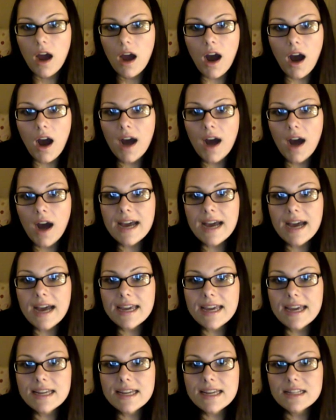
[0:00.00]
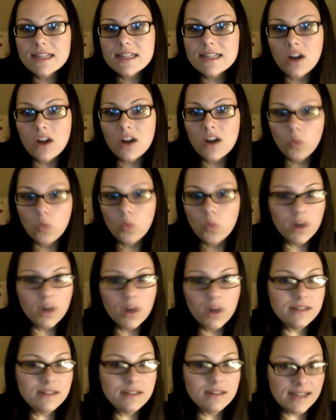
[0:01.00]
on
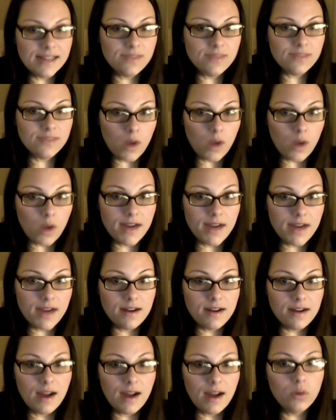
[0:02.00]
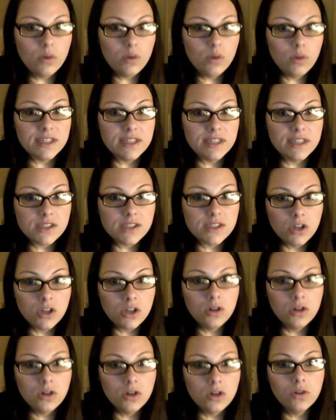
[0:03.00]
one glass of wine, I will get
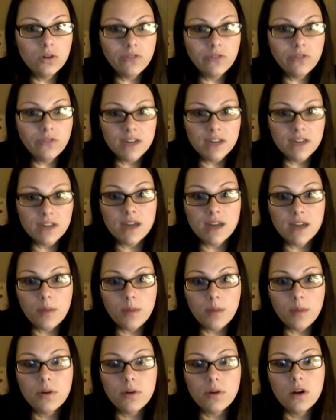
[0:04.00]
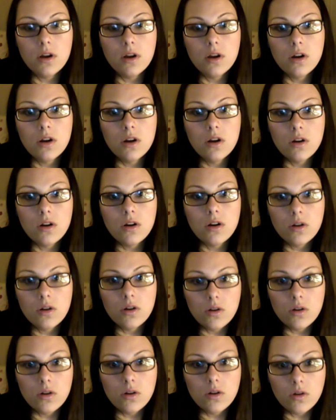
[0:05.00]
so fucked up
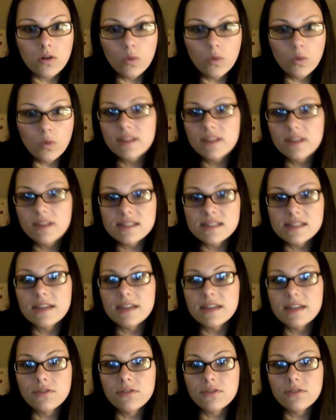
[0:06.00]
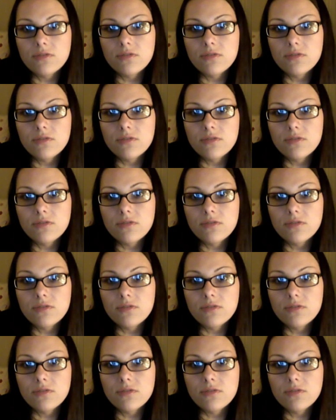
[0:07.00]
with the sleeve.